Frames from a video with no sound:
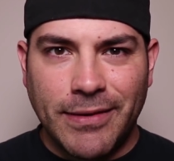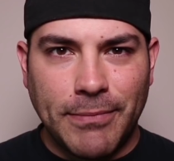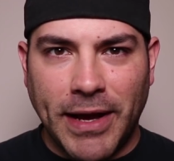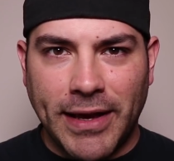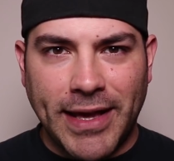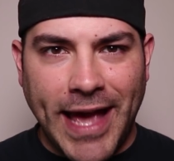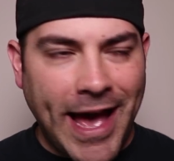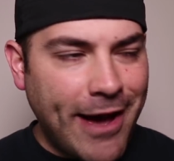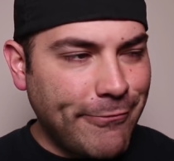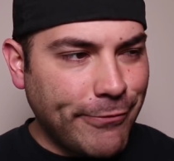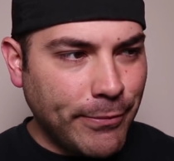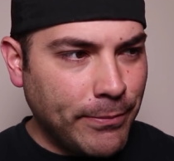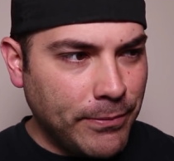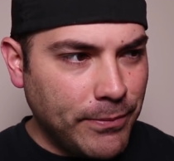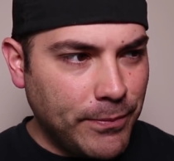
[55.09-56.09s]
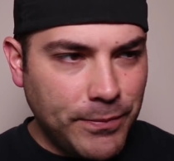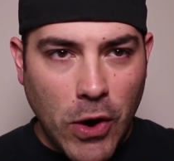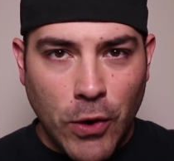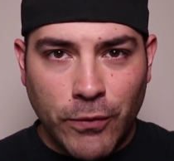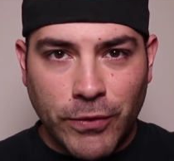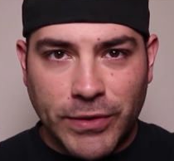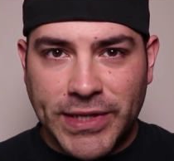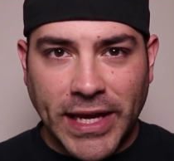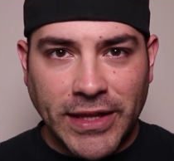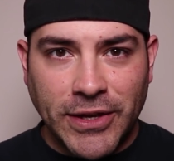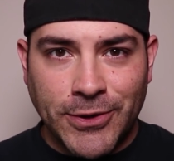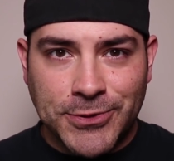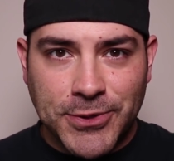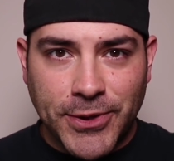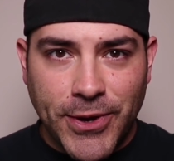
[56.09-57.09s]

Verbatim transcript: my cat from over 10 years